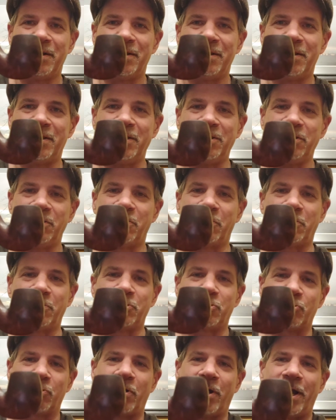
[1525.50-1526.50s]
this
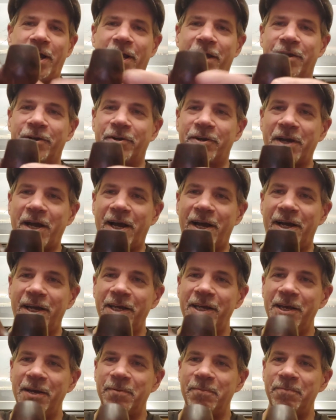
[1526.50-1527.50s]
little draw hanger
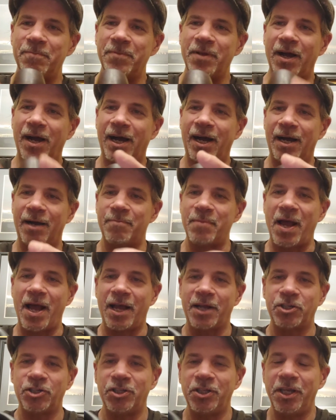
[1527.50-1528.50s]
guy.
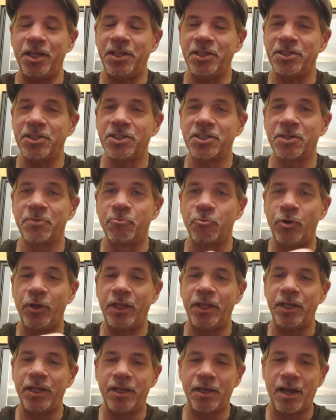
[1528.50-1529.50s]
Actually, this is in
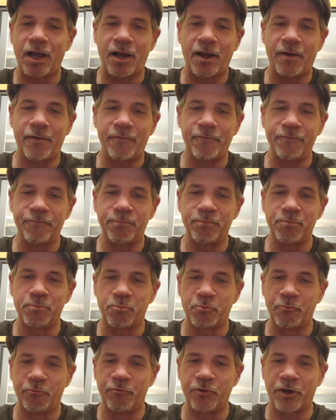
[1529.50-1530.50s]
really
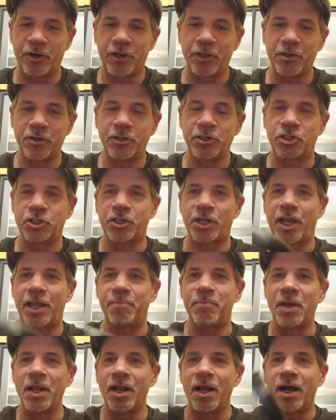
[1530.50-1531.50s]
very good
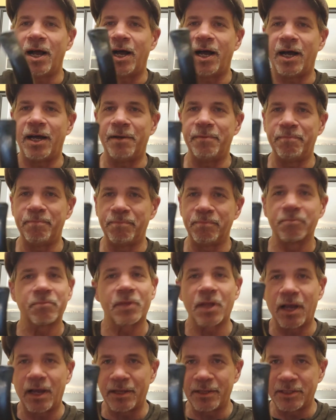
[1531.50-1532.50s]
shape.
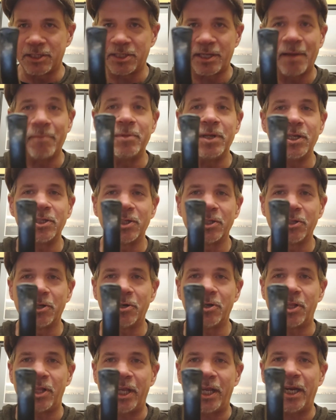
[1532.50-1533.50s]
Stem needs a
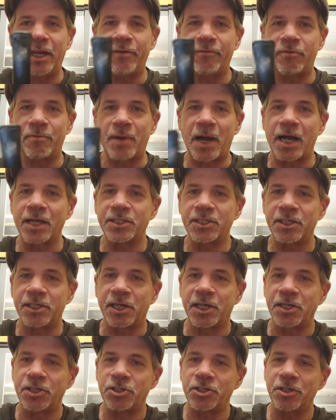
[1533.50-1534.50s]
little cleaning from
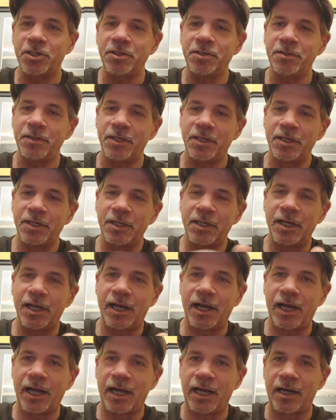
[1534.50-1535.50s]
oxidation.
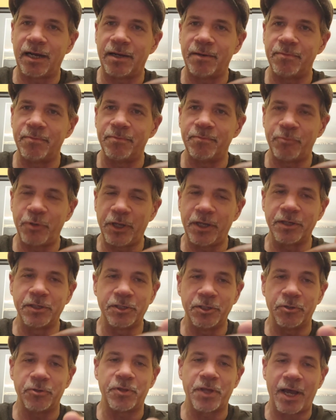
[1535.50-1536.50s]
We can
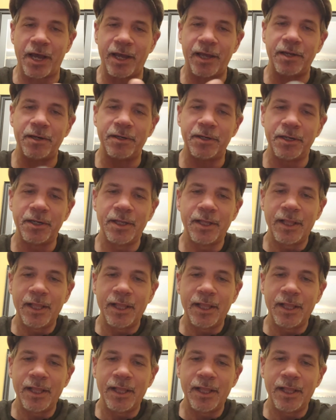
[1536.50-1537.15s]
do that.